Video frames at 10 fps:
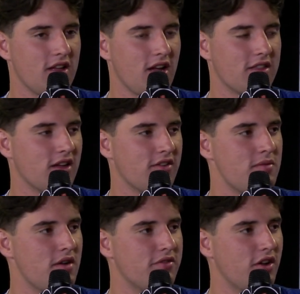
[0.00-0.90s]
I think if
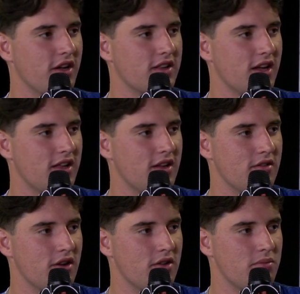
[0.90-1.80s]
anybody felt like that, they
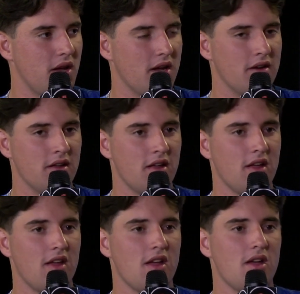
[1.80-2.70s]
would know the pain.
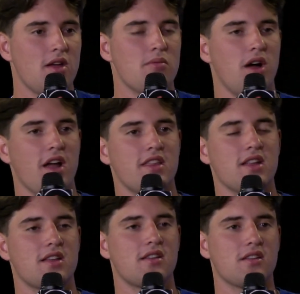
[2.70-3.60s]
But I
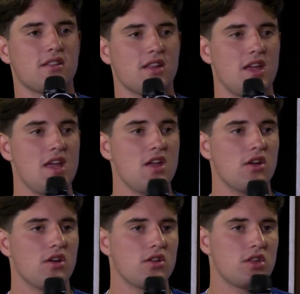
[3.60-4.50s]
think the
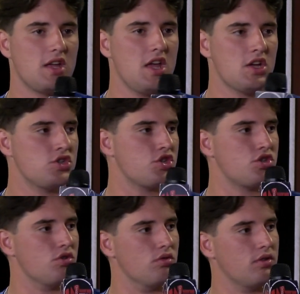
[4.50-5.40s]
Heat, the Heat can just
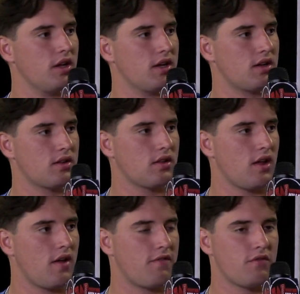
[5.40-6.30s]
shoot. Like
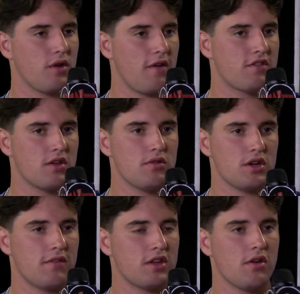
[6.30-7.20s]
if if they were,
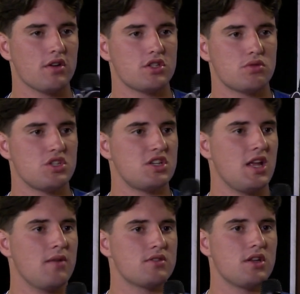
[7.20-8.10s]
if they were to switch
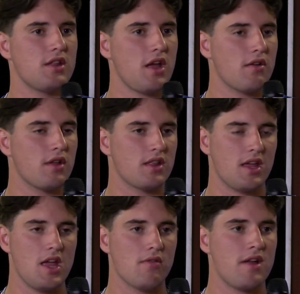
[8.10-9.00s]
teams and they like the
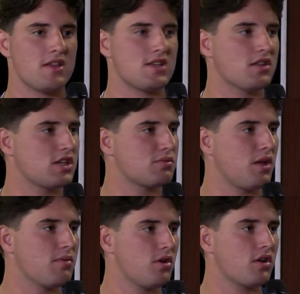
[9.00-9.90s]
Heat ran the Celtics
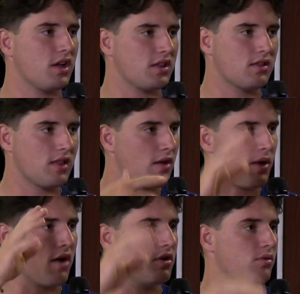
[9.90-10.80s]
playbook, like they
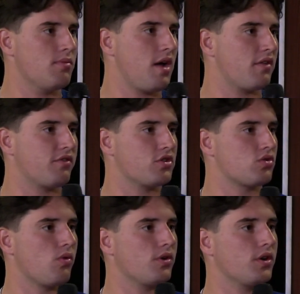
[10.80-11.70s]
probably would have blown out in the first
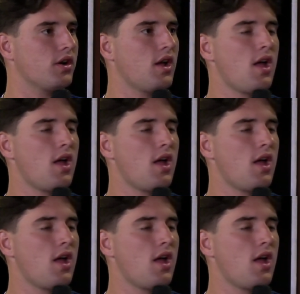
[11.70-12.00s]
quarter.